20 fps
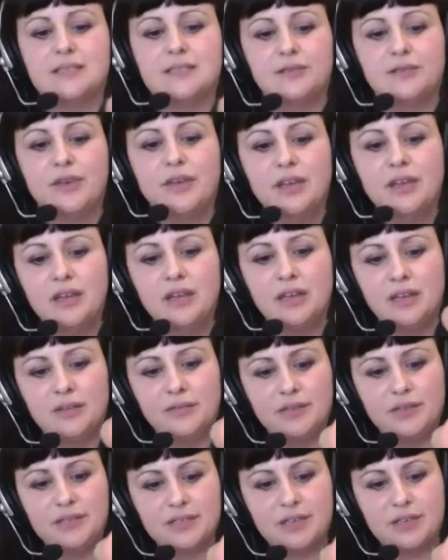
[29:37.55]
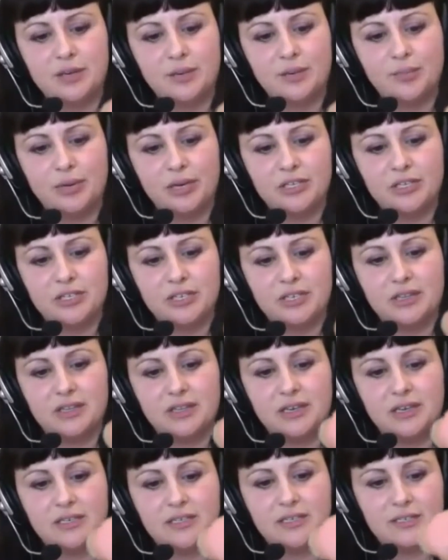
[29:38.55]
of of this art project
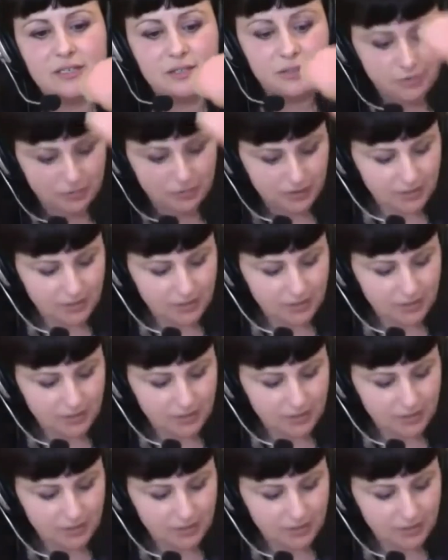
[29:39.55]
that I do.